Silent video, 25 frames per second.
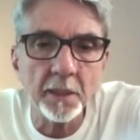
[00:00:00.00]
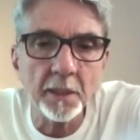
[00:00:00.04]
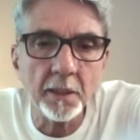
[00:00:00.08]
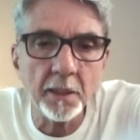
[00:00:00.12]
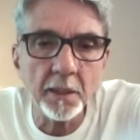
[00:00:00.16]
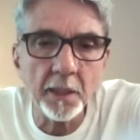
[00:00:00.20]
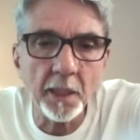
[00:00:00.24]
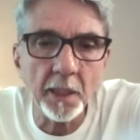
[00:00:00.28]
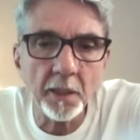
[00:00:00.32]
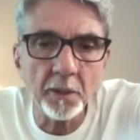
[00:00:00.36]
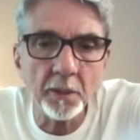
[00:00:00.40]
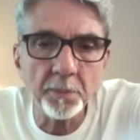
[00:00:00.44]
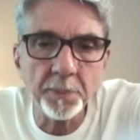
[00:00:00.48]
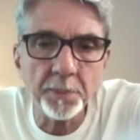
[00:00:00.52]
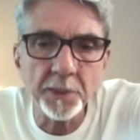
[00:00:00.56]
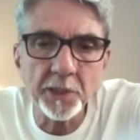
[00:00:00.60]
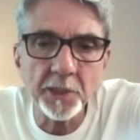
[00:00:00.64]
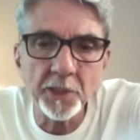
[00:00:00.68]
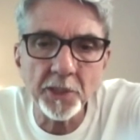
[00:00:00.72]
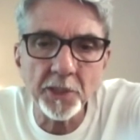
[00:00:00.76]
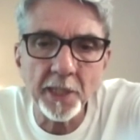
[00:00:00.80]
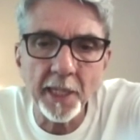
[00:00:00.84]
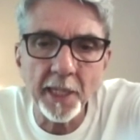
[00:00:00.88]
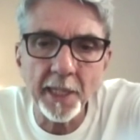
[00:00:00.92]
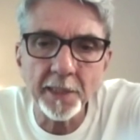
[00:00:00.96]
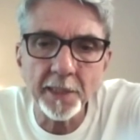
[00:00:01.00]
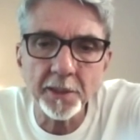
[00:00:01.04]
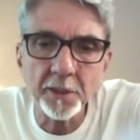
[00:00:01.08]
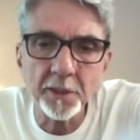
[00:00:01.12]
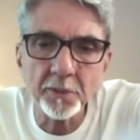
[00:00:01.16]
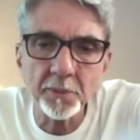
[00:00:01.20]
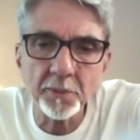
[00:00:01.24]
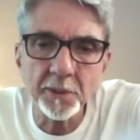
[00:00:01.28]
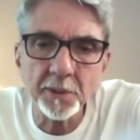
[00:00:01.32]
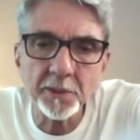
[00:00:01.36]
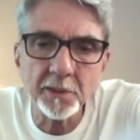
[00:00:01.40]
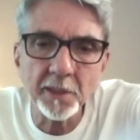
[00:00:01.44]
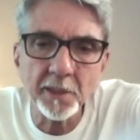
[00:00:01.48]
Kena Upanishad, it
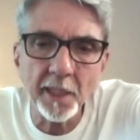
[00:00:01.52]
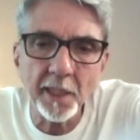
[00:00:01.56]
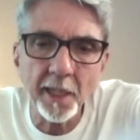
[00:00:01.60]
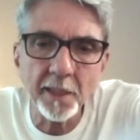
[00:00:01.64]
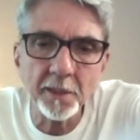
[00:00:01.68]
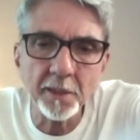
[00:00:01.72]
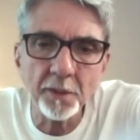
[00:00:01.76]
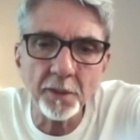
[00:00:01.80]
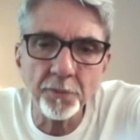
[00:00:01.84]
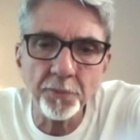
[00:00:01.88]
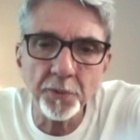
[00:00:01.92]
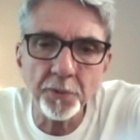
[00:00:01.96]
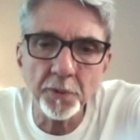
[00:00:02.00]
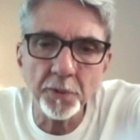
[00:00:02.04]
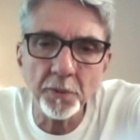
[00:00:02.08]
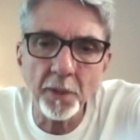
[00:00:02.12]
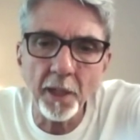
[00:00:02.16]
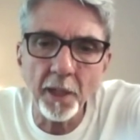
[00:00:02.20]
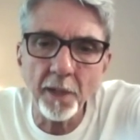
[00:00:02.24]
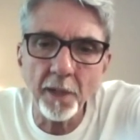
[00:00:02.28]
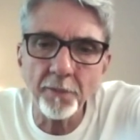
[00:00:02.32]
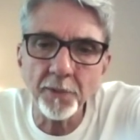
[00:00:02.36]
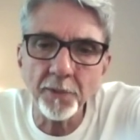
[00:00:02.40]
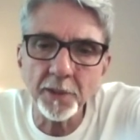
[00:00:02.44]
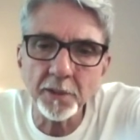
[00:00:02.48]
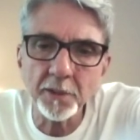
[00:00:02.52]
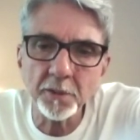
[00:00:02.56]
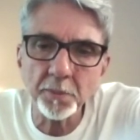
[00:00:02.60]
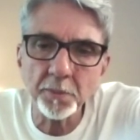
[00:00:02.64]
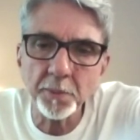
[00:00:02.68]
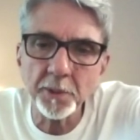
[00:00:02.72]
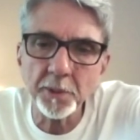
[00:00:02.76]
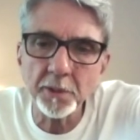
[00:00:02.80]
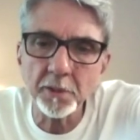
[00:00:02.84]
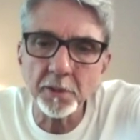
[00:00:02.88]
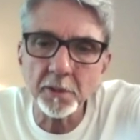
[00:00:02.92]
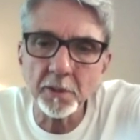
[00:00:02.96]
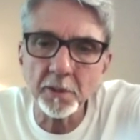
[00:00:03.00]
was said, if you have
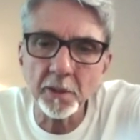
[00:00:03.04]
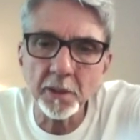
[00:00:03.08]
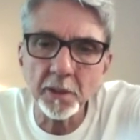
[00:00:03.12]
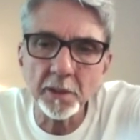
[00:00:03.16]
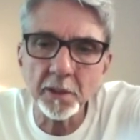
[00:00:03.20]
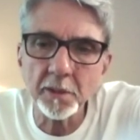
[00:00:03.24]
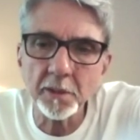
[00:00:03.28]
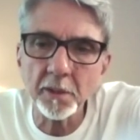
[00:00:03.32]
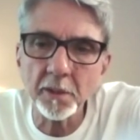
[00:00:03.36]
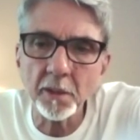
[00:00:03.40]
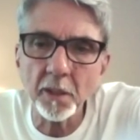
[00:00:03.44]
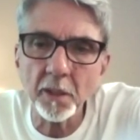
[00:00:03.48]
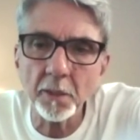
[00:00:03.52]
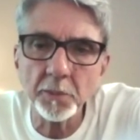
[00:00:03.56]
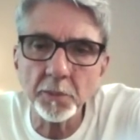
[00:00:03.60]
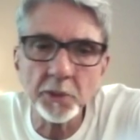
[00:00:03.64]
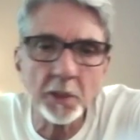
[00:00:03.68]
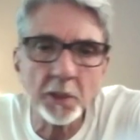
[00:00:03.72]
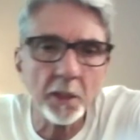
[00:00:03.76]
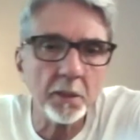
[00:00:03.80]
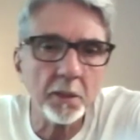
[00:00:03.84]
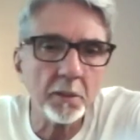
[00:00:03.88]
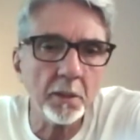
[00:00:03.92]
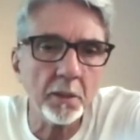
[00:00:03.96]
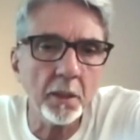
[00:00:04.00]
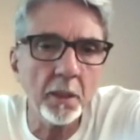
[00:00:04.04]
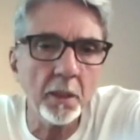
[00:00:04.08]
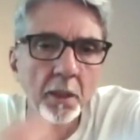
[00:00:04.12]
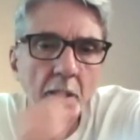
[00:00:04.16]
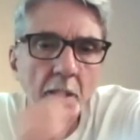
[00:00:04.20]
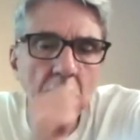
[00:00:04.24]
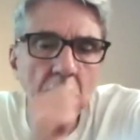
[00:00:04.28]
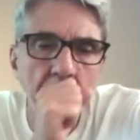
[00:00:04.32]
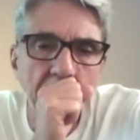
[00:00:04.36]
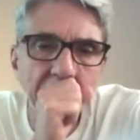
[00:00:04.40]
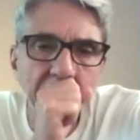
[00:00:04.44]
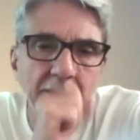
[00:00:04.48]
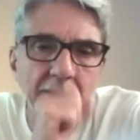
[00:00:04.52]
experienced God as an object,
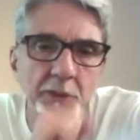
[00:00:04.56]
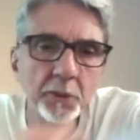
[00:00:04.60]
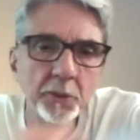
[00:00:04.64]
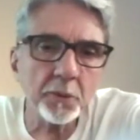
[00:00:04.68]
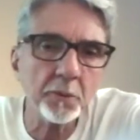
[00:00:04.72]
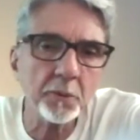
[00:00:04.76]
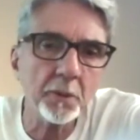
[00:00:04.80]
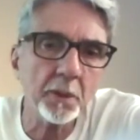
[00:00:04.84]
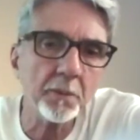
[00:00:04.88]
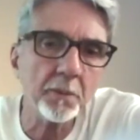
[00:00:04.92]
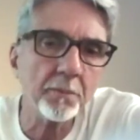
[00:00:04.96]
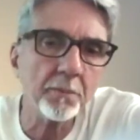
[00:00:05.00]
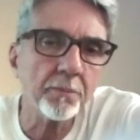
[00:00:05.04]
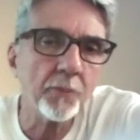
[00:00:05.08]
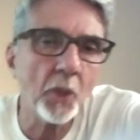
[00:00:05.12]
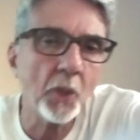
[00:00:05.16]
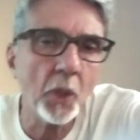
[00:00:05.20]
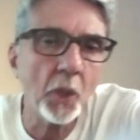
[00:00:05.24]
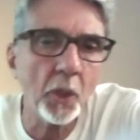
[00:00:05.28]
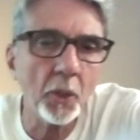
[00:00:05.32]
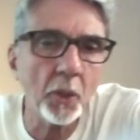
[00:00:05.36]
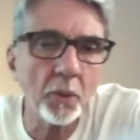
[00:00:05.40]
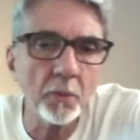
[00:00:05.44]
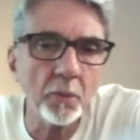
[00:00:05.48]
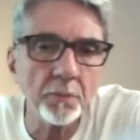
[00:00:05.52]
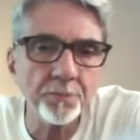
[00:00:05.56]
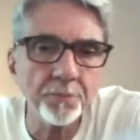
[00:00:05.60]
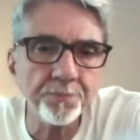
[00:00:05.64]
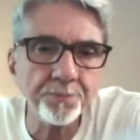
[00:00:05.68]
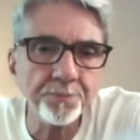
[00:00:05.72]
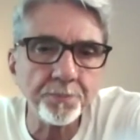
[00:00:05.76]
make sure know